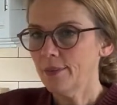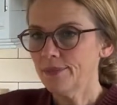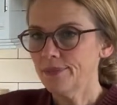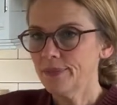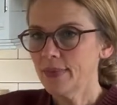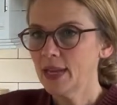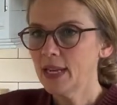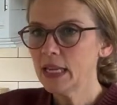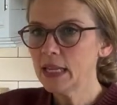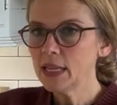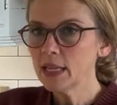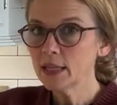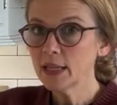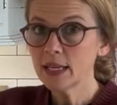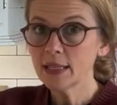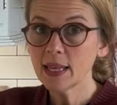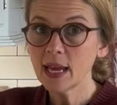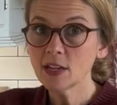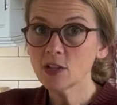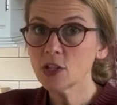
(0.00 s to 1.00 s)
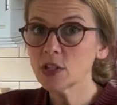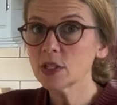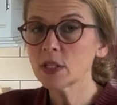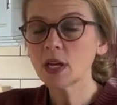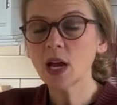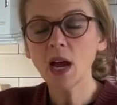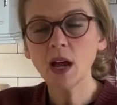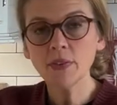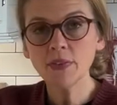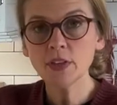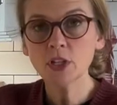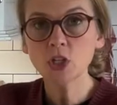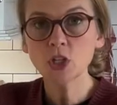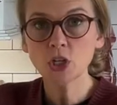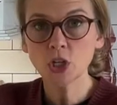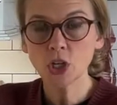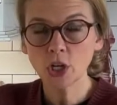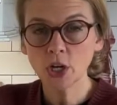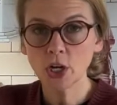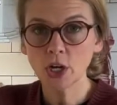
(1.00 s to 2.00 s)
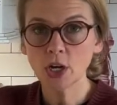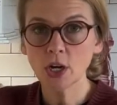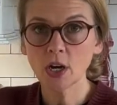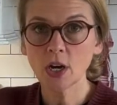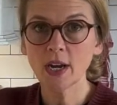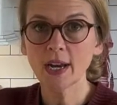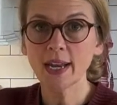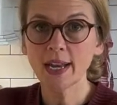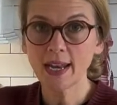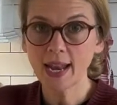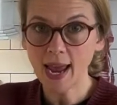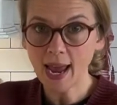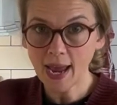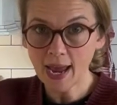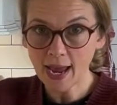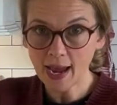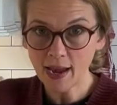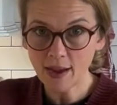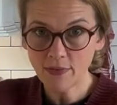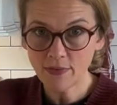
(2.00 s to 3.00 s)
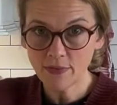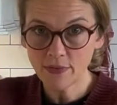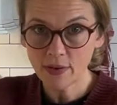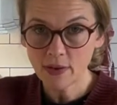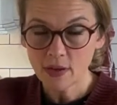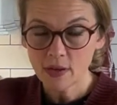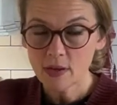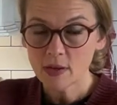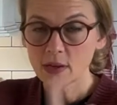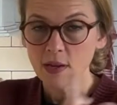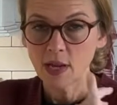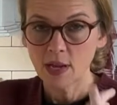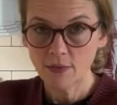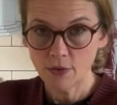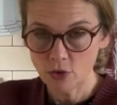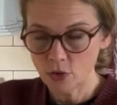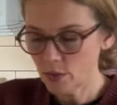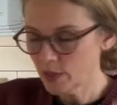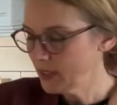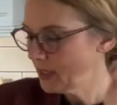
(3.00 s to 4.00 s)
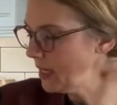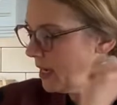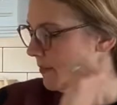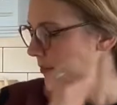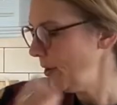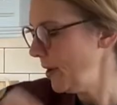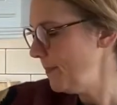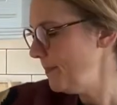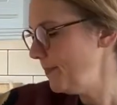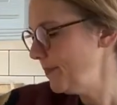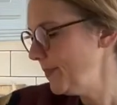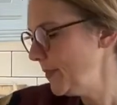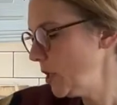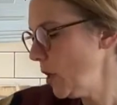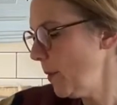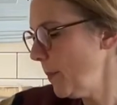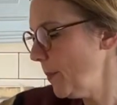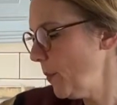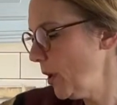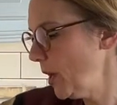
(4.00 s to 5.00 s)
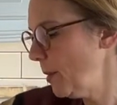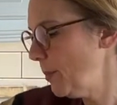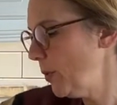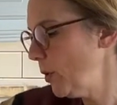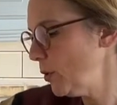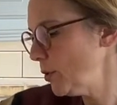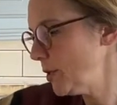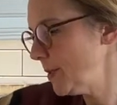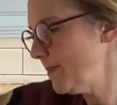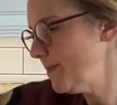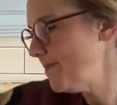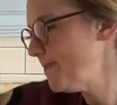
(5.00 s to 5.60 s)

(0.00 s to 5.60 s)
anything like that. Just cut the sugar in half if you're doing savory. So we're going to pulse.